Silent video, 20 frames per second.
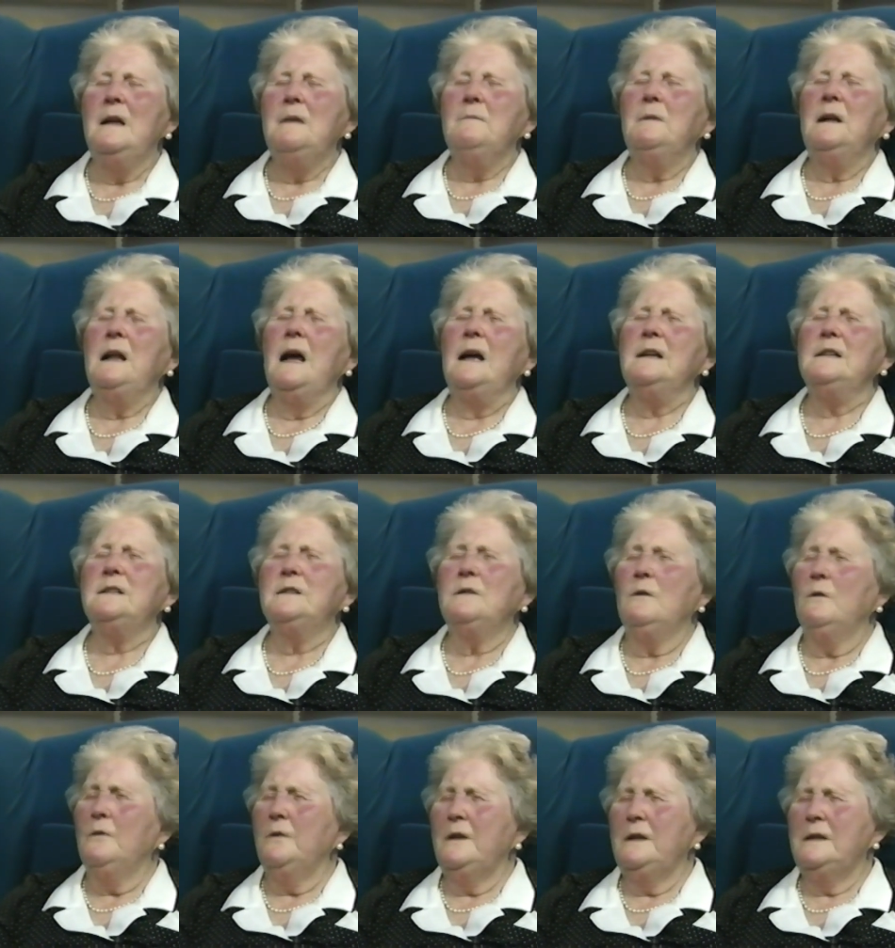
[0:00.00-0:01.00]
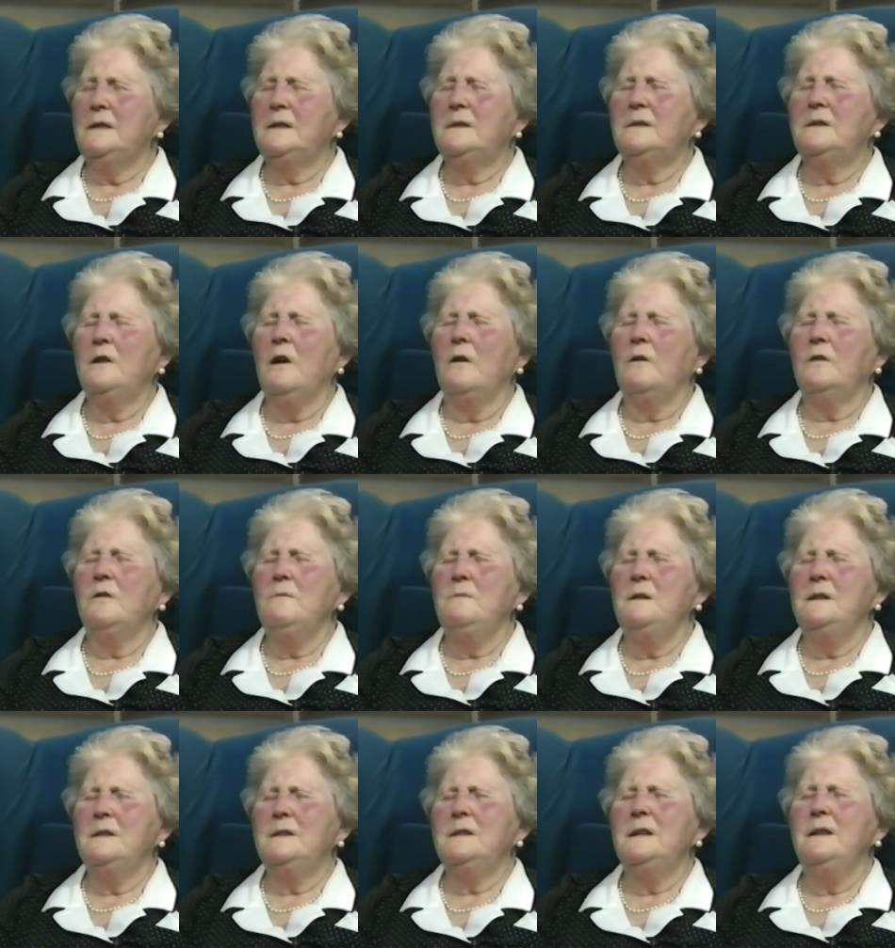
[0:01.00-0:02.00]
but I saw these
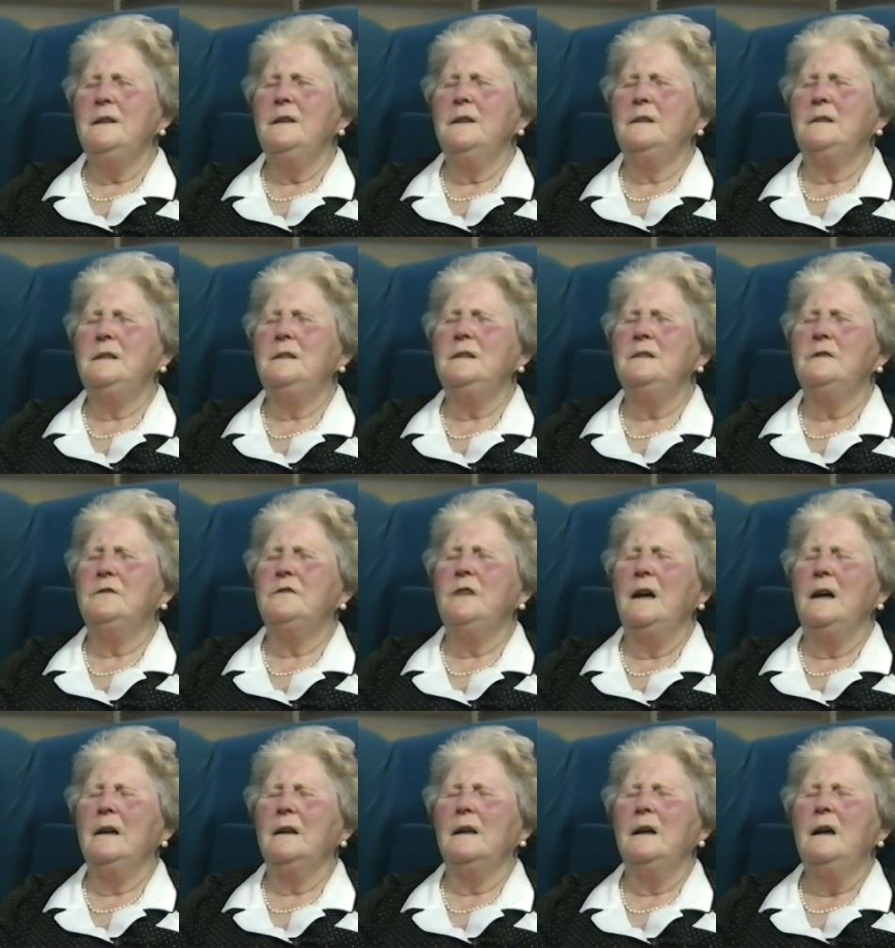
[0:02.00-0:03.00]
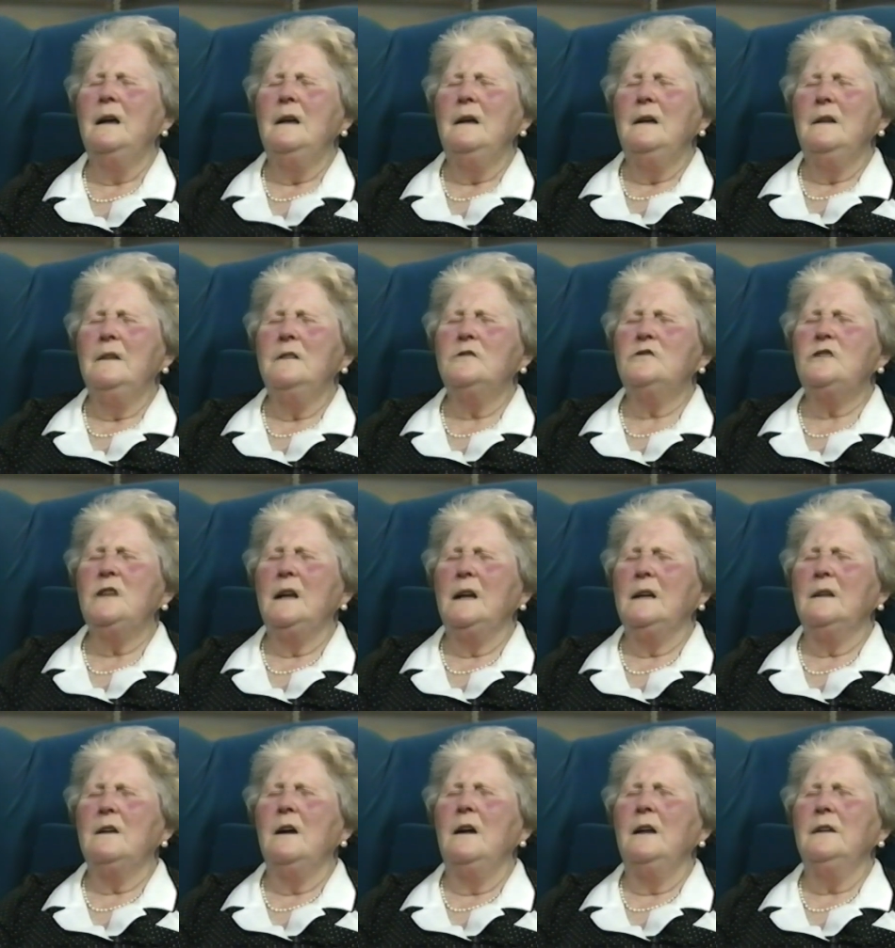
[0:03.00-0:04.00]
documents in the tin trunk that she
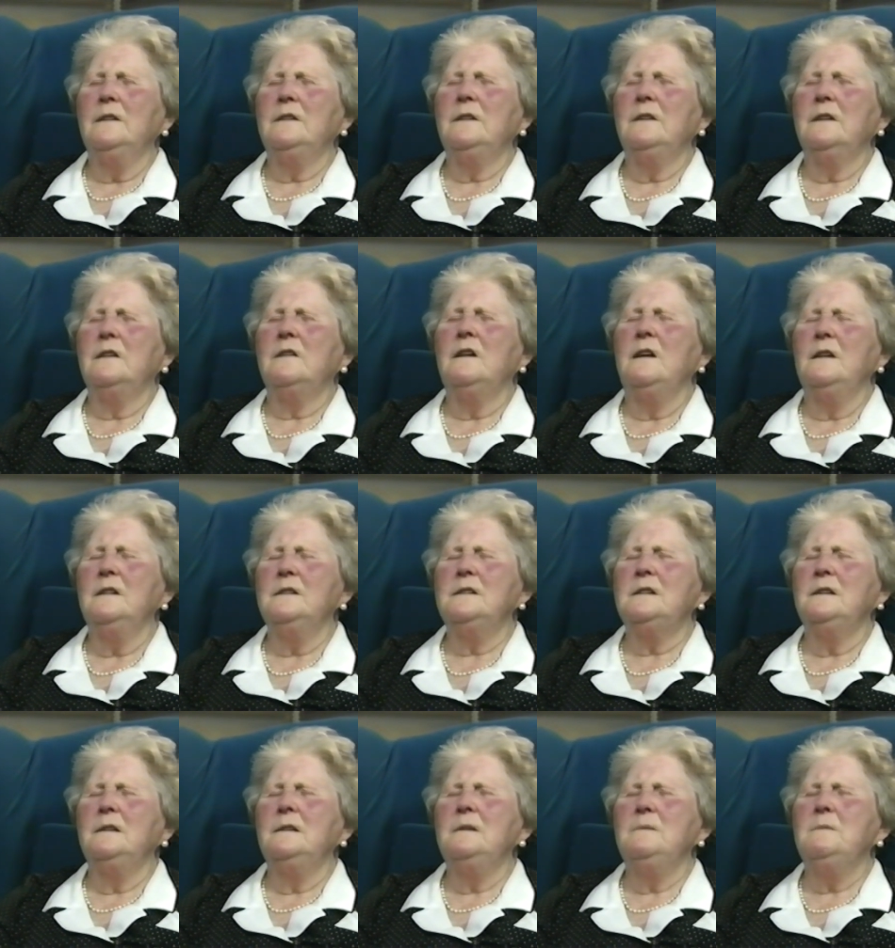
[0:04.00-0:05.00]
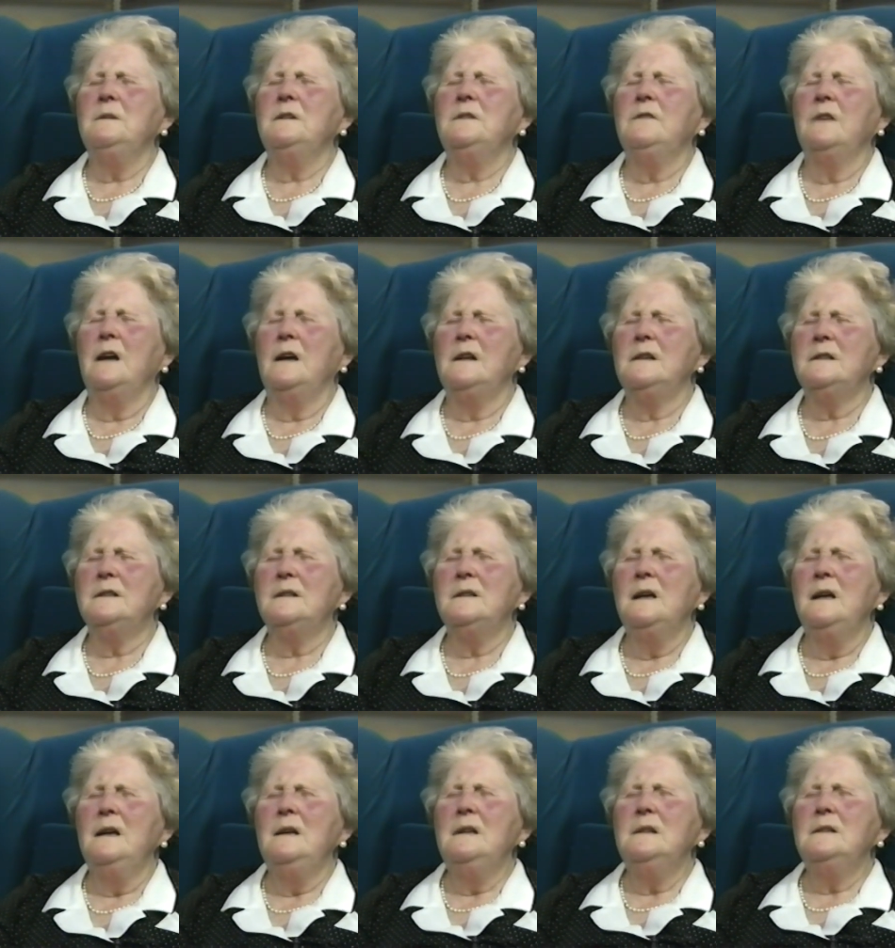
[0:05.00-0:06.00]
had gone to the consul in Madras
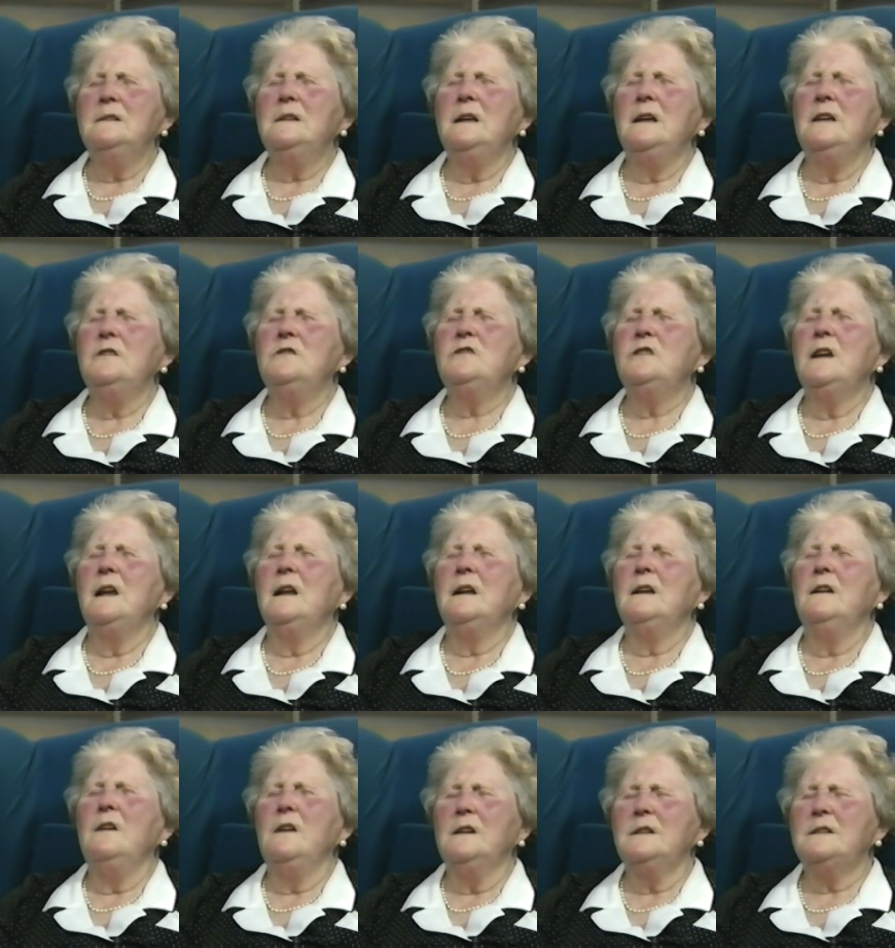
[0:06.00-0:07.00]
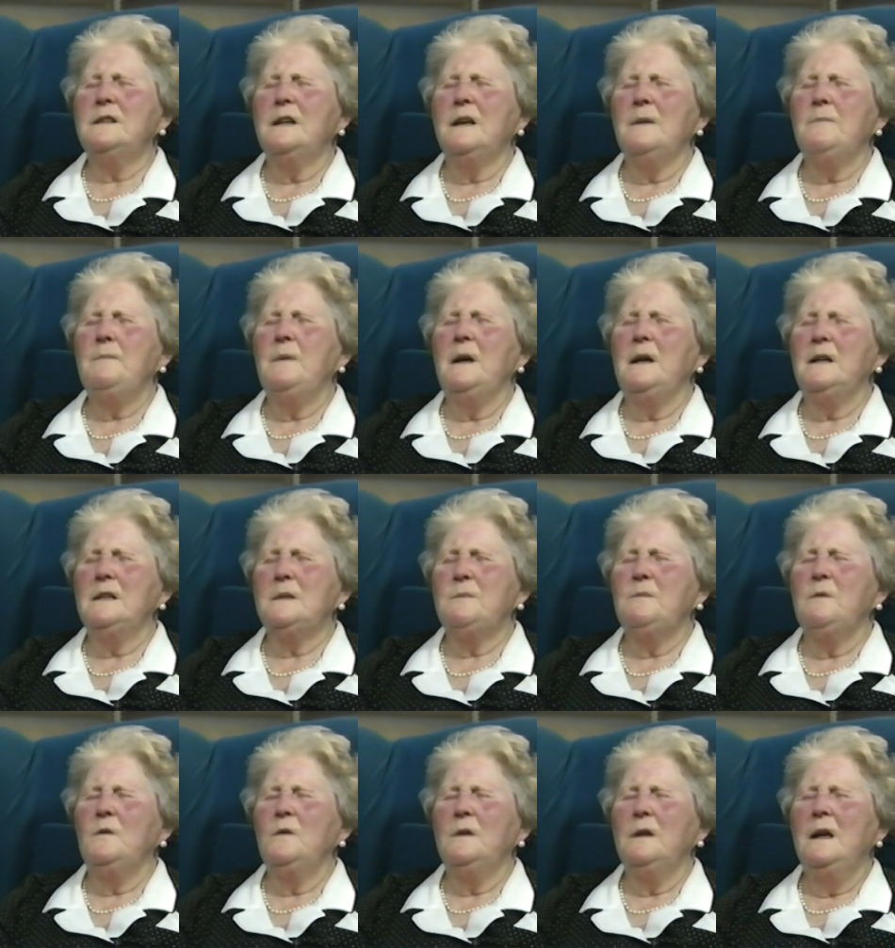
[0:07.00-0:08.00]
saying she had lost her
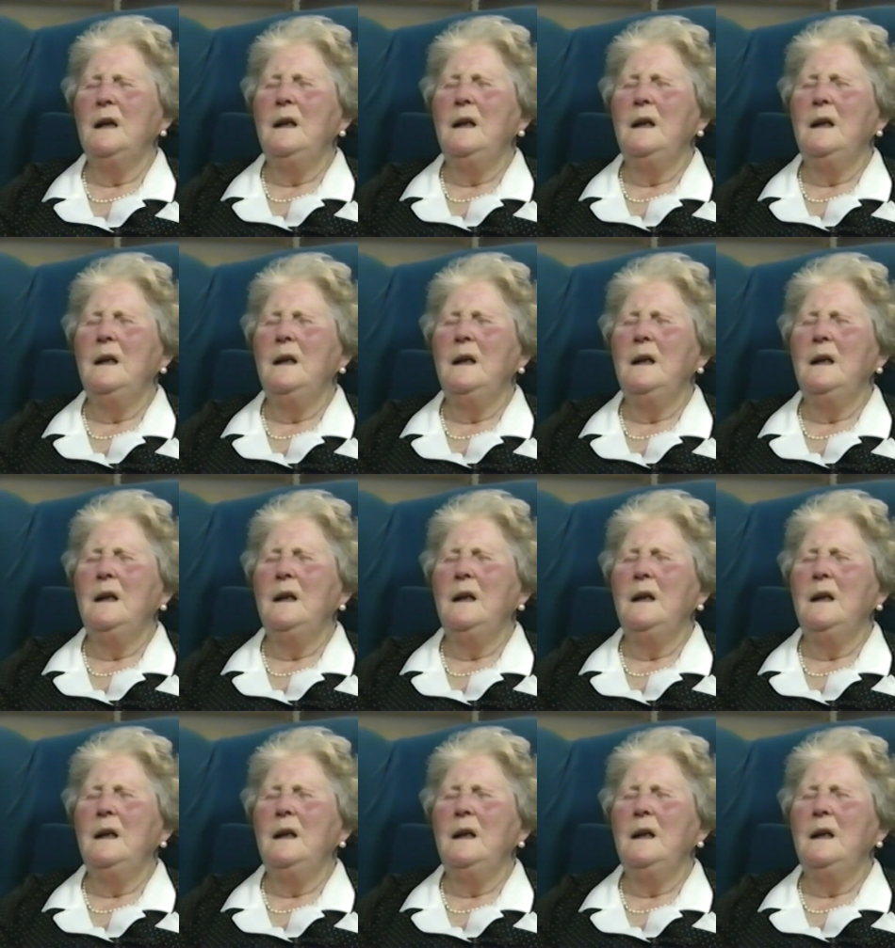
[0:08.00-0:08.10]
passport,